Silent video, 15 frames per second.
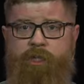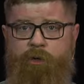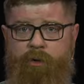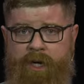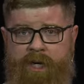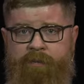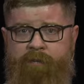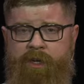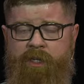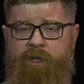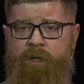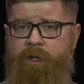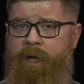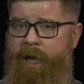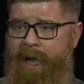to create a
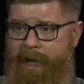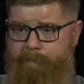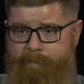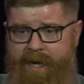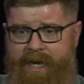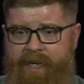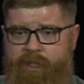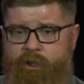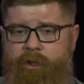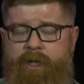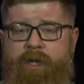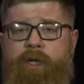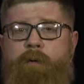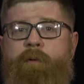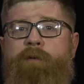vineyard and make it so
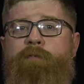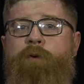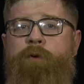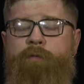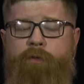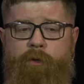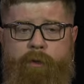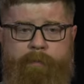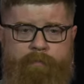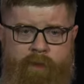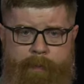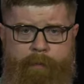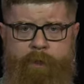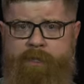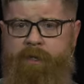that it could be fruitful.
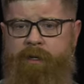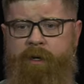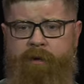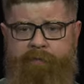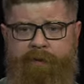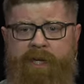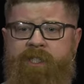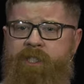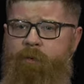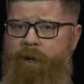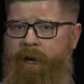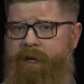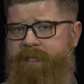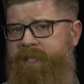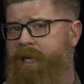He puts a fence
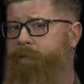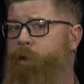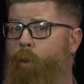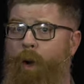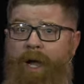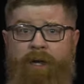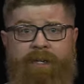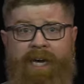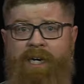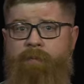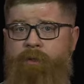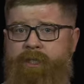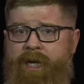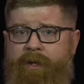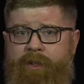around it to keep the wild
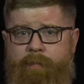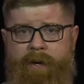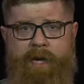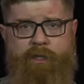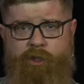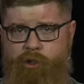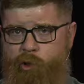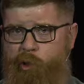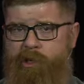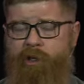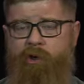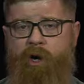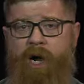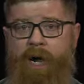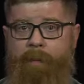animals out that might destroy the
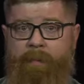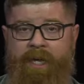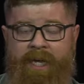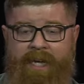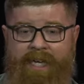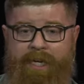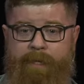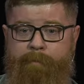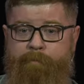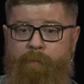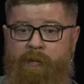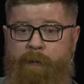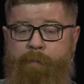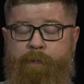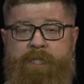crop. He,
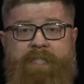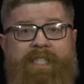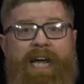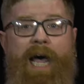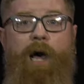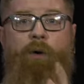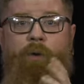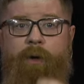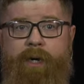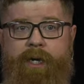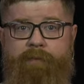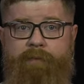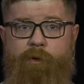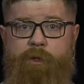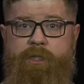he puts a tower in
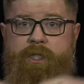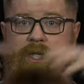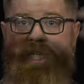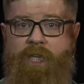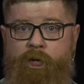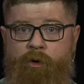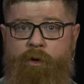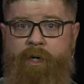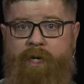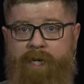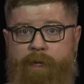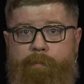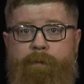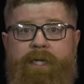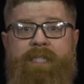it for security and
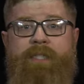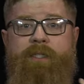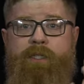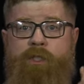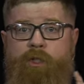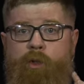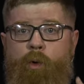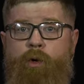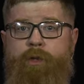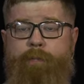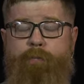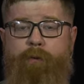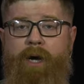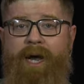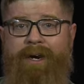a place to store the
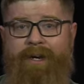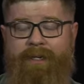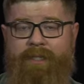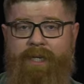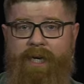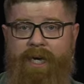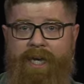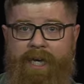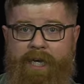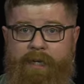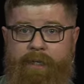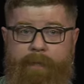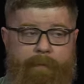product. He,